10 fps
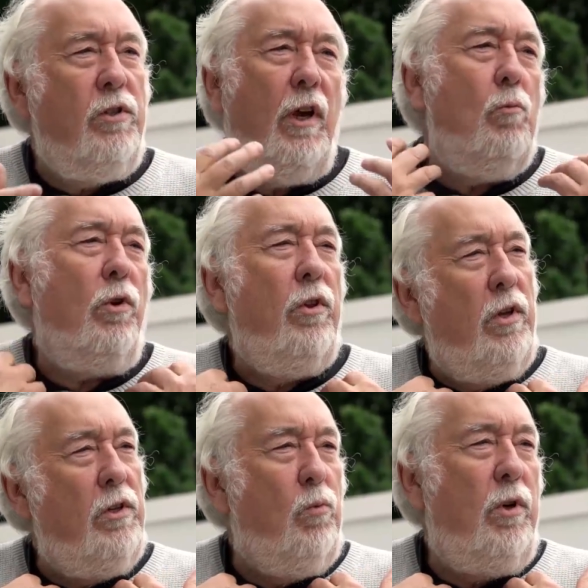You see, I'm one of
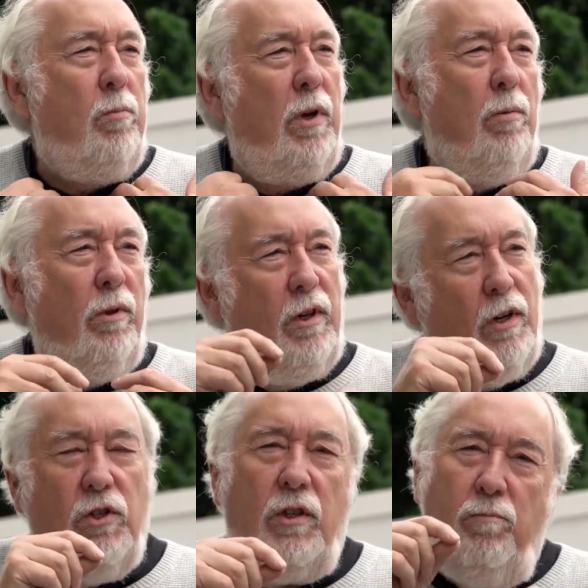these weird people that
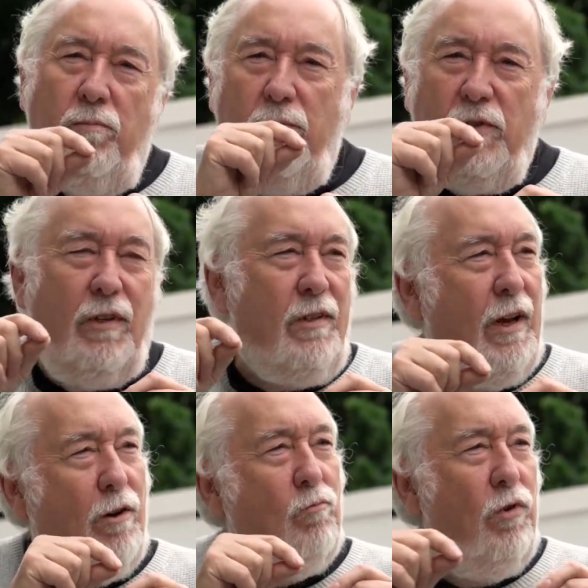actually sits
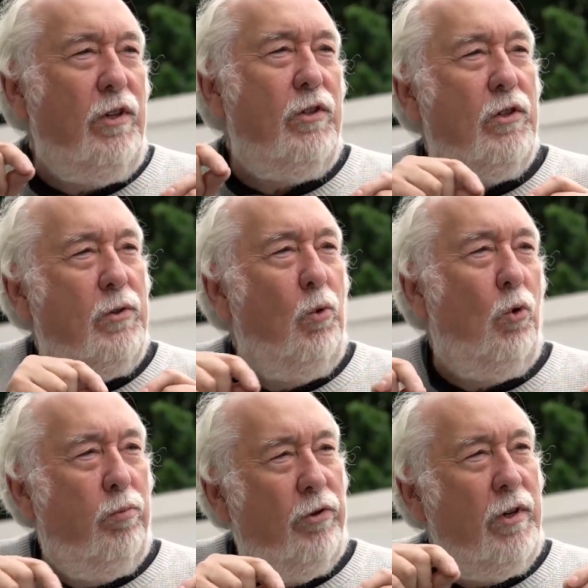down and reads the
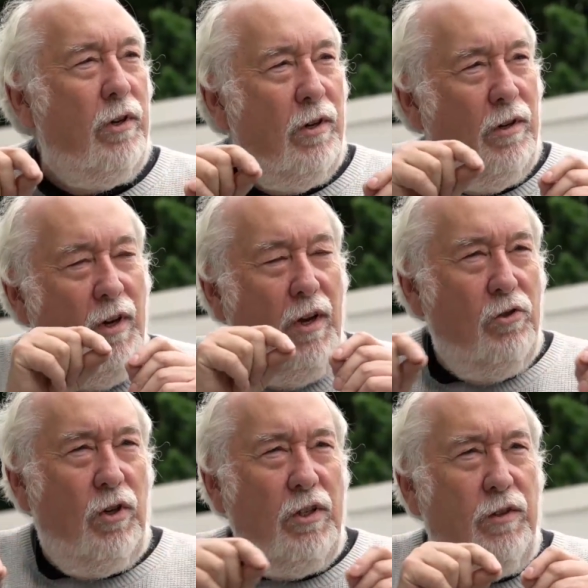small print and
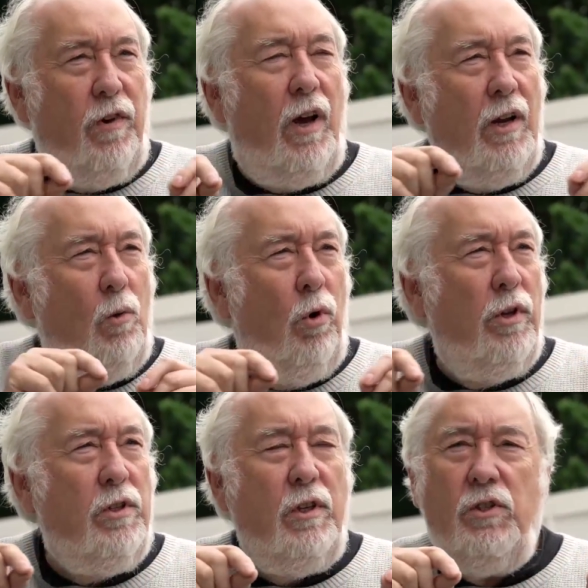tries to find out what
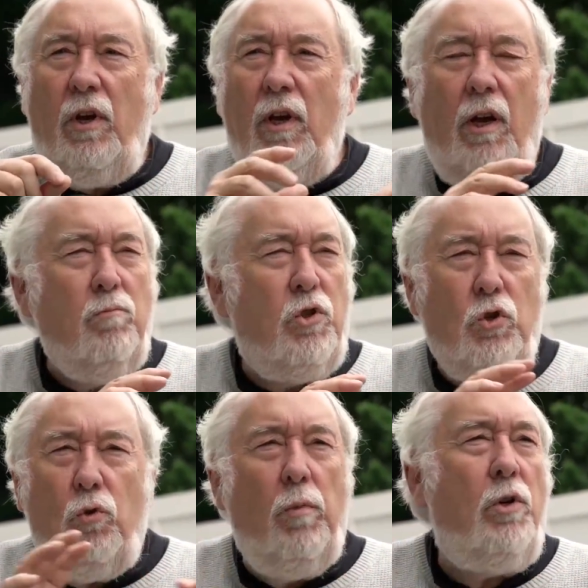these things are. I'm
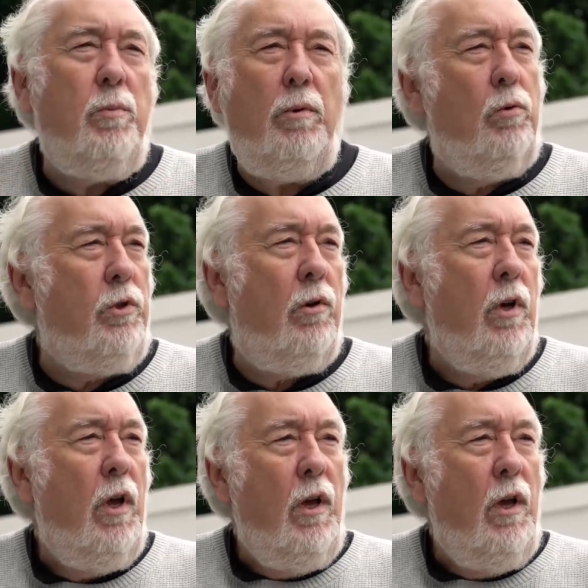sure most people don't.